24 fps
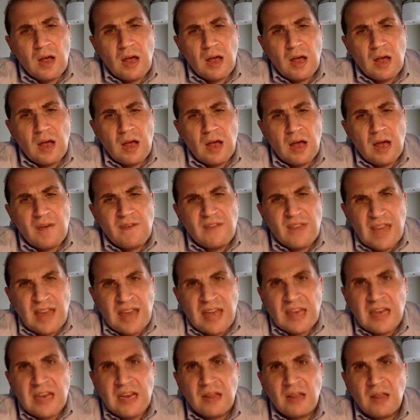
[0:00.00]
I've
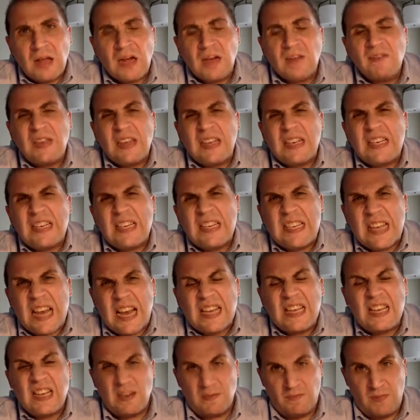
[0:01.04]
taken a lot of the
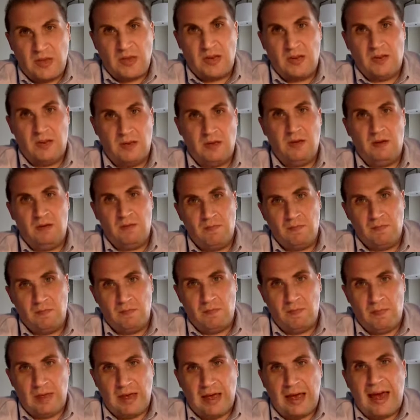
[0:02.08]
assessment
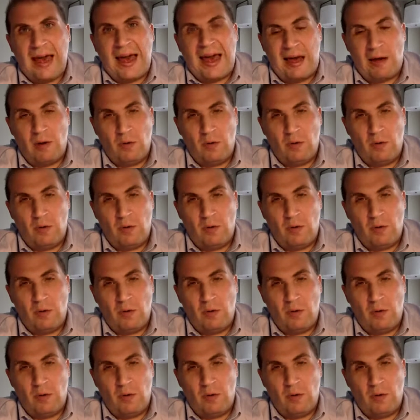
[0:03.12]
out.